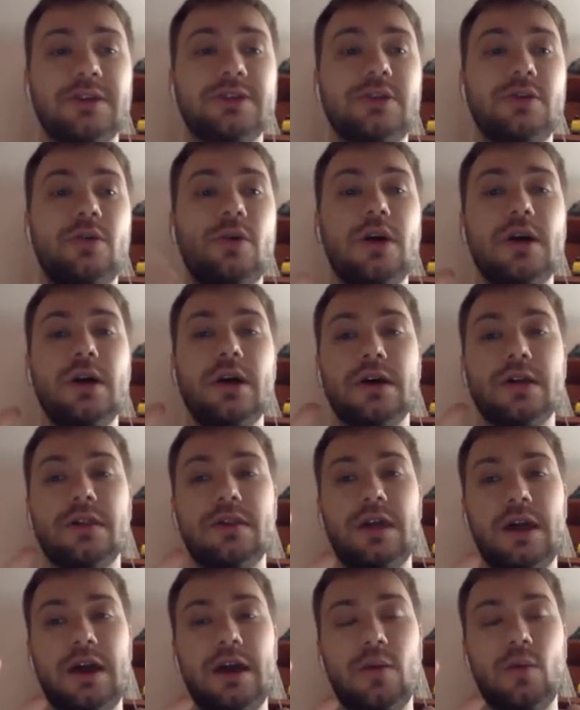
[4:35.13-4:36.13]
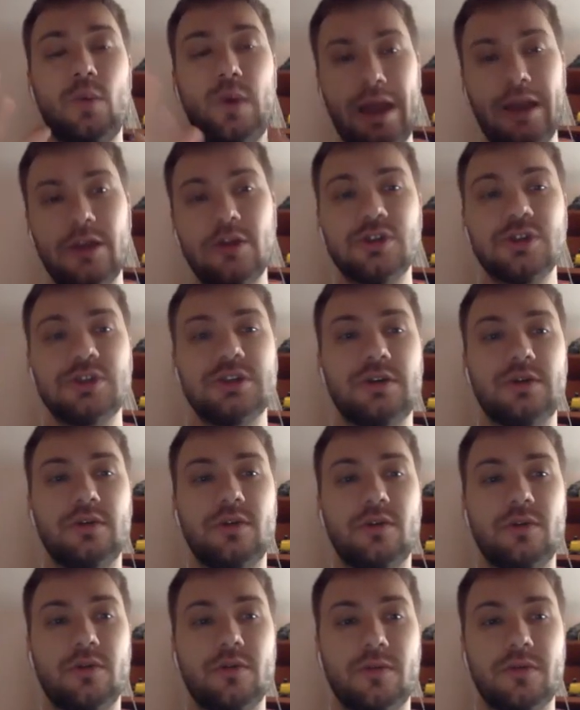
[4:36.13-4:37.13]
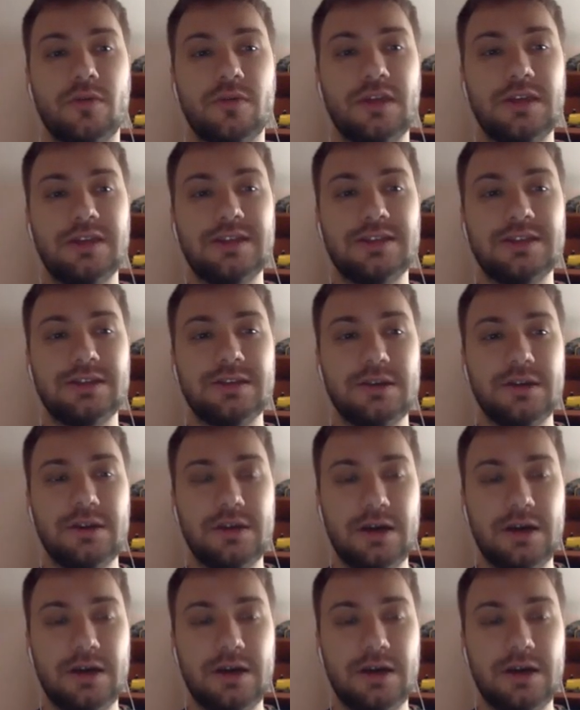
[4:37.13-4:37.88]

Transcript: So the values, or these